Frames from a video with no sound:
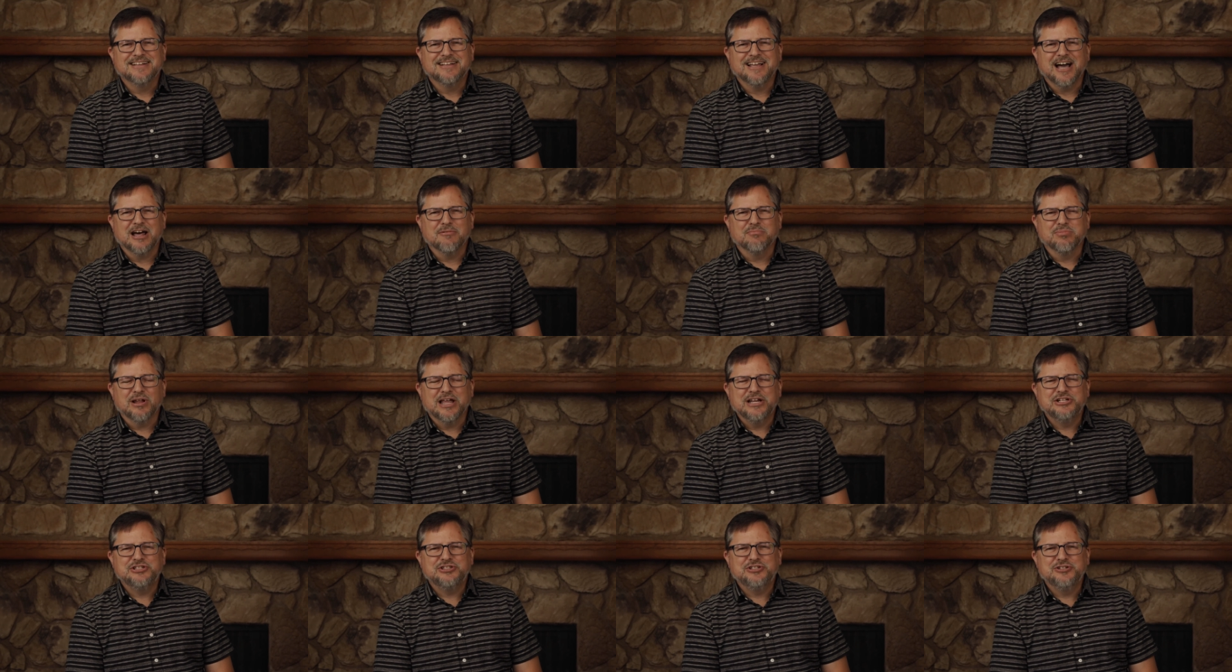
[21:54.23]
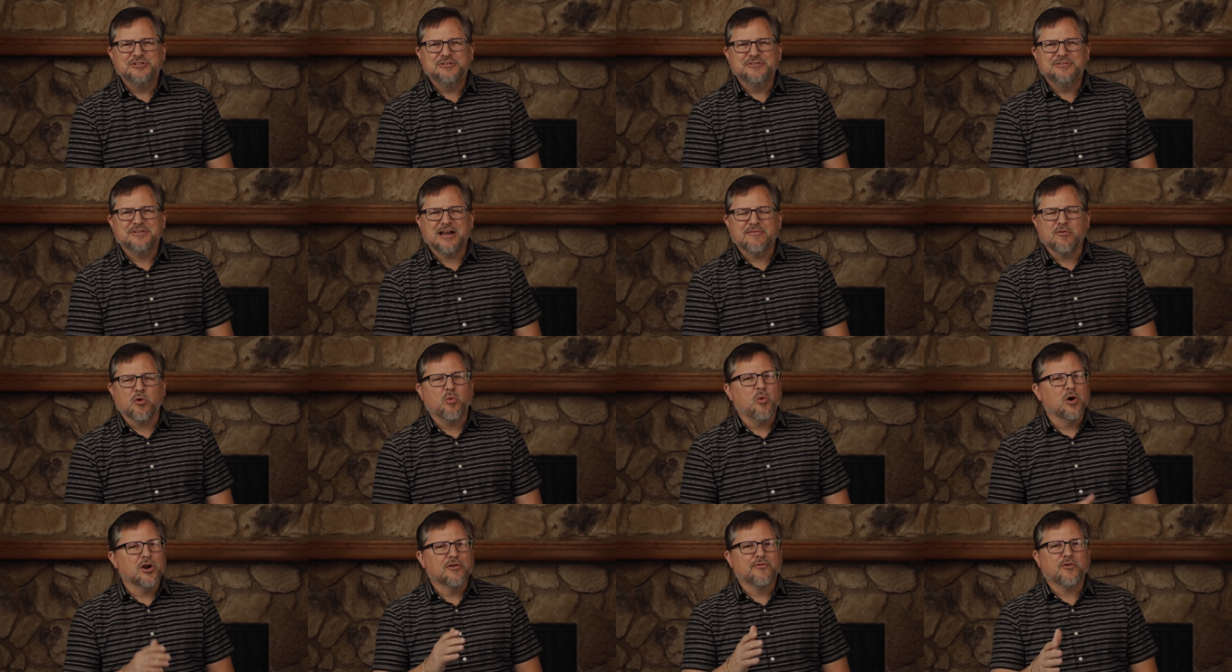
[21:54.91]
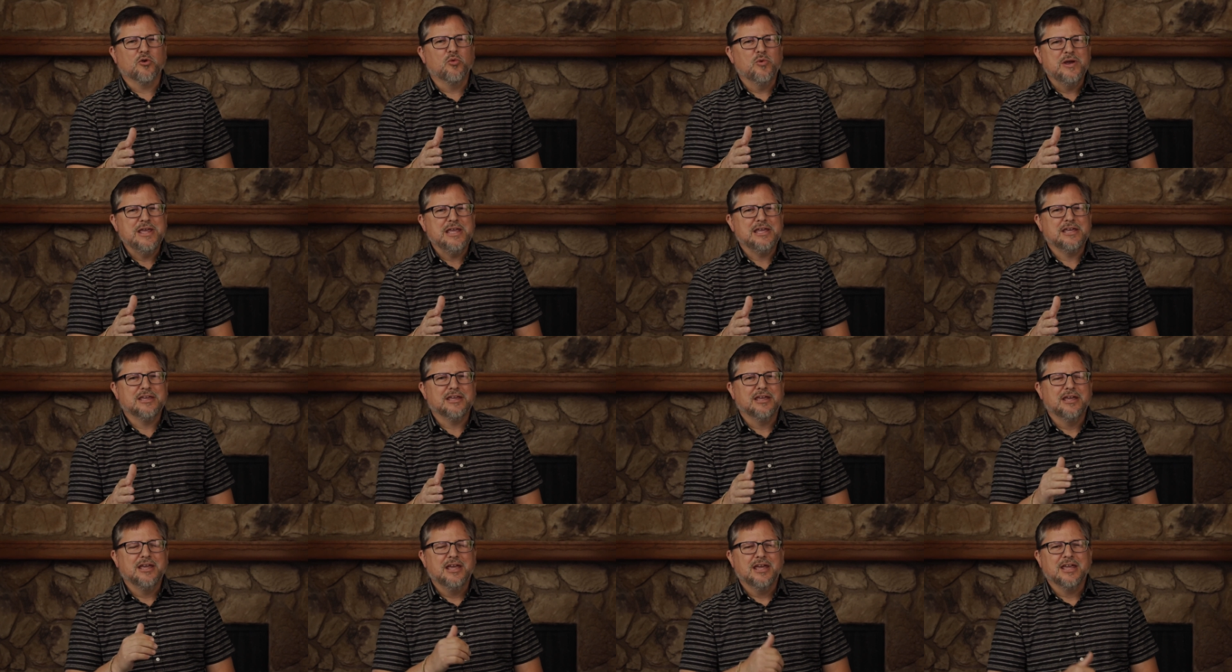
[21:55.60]
God bless you. Have a wonderful
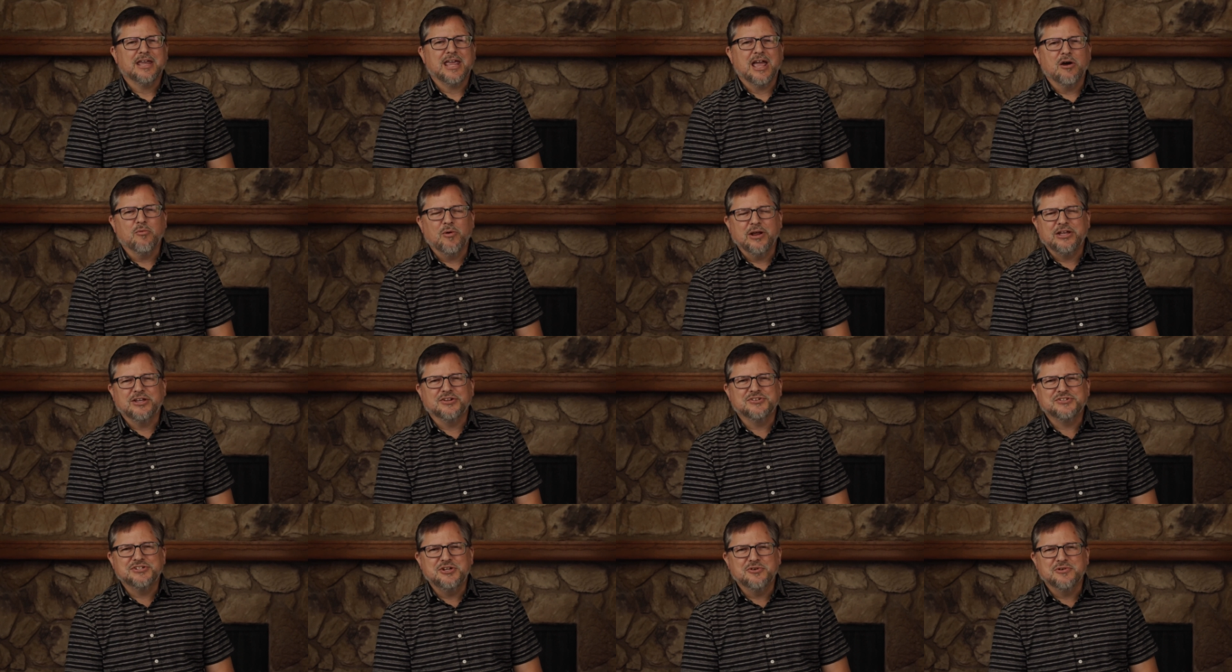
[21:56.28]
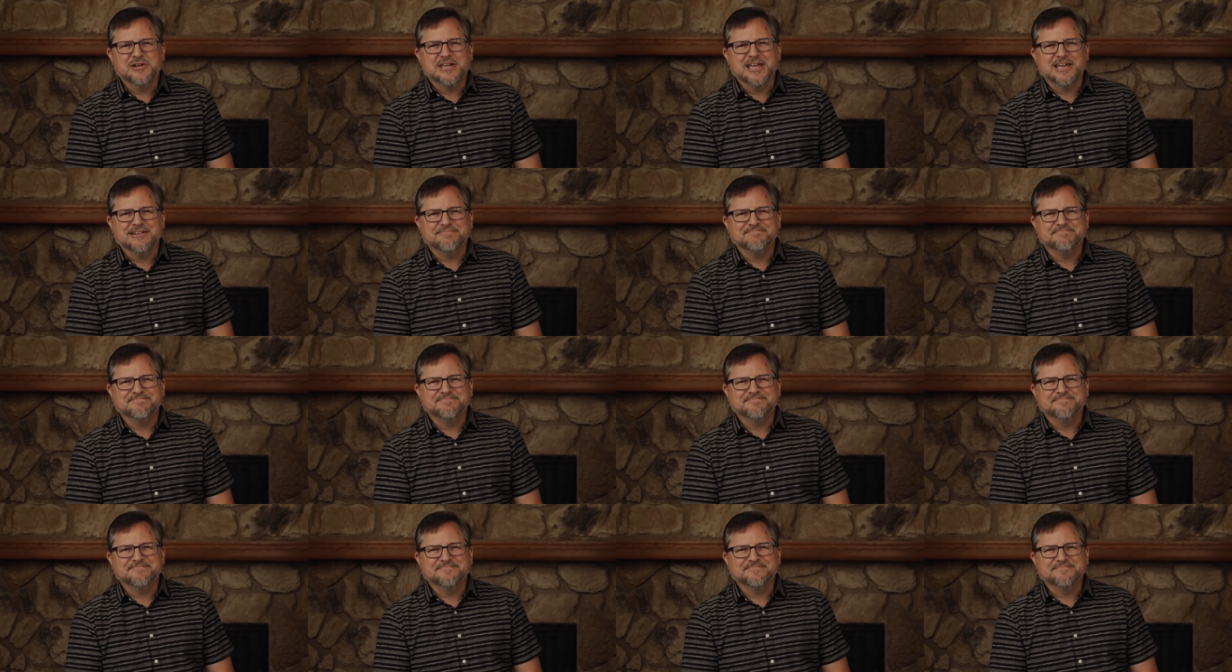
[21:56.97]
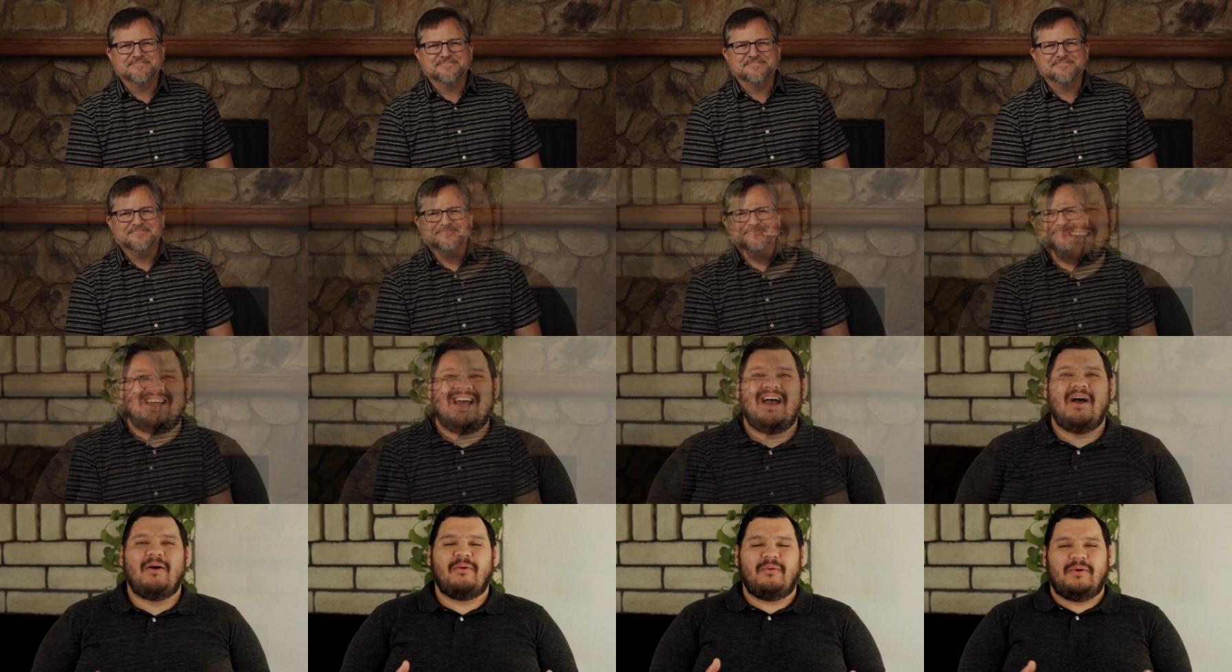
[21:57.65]
week. Can't wait to see you again.
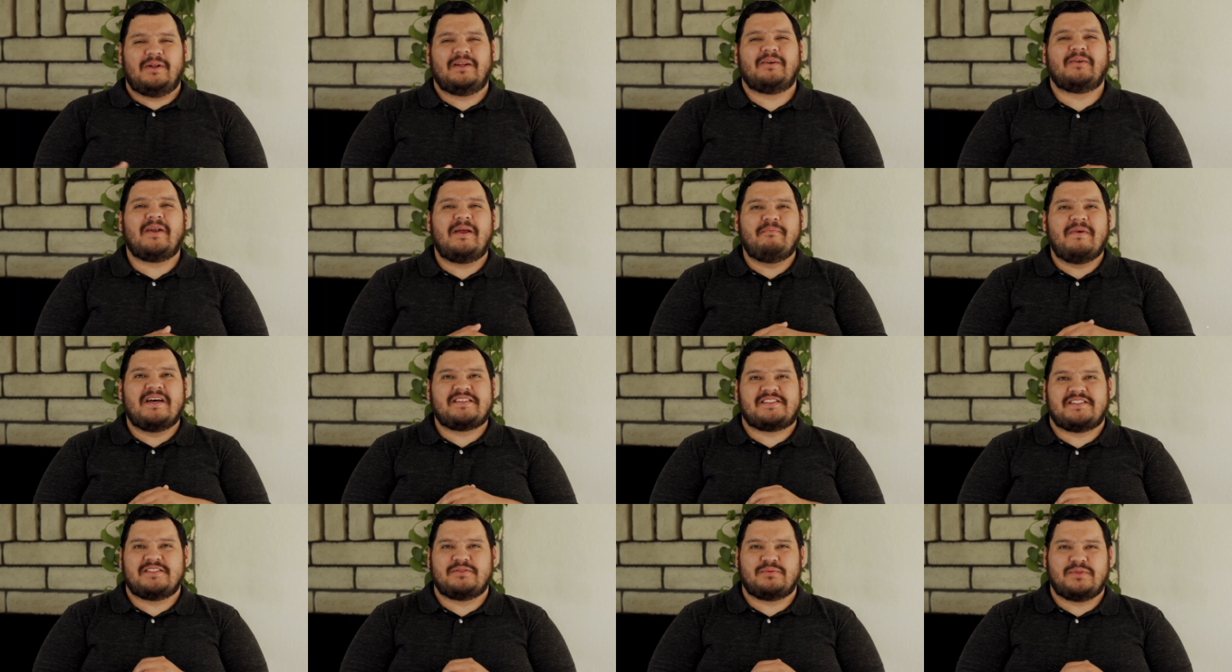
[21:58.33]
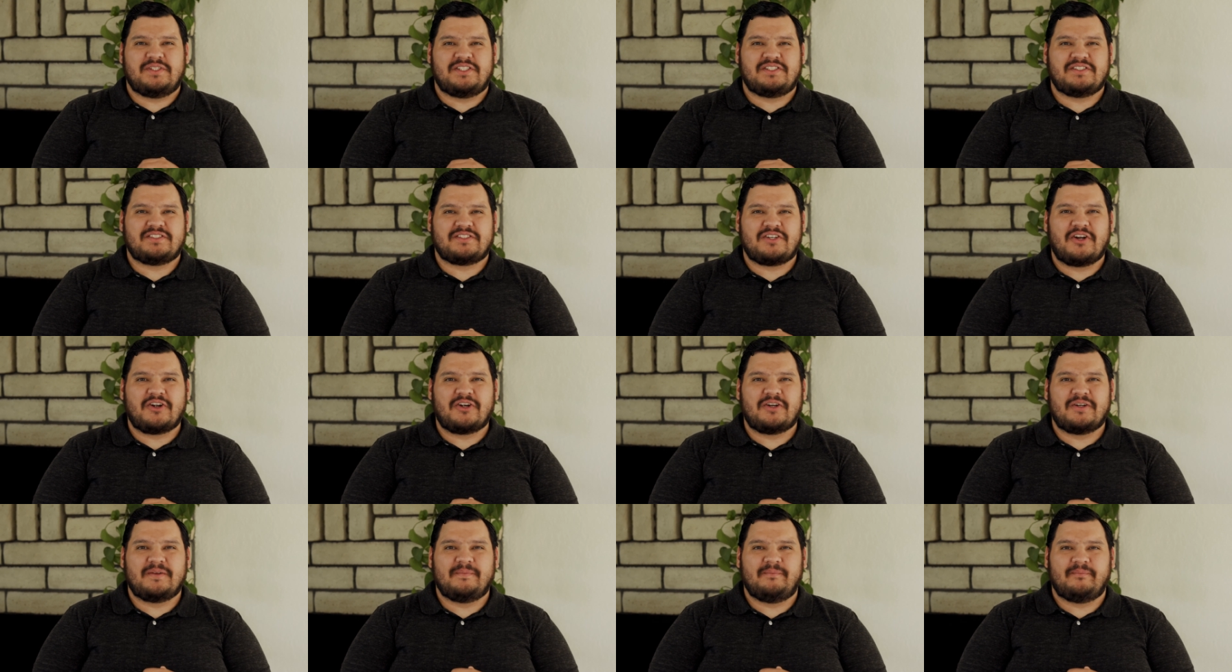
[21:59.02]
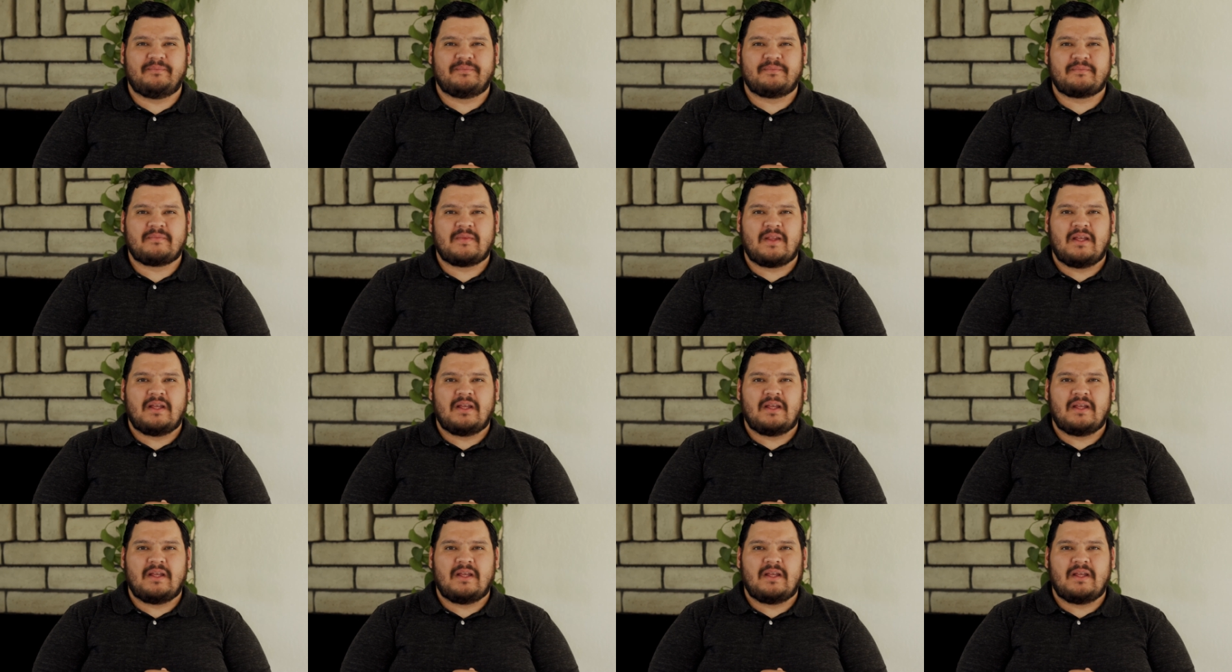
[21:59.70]
What a great message we just heard.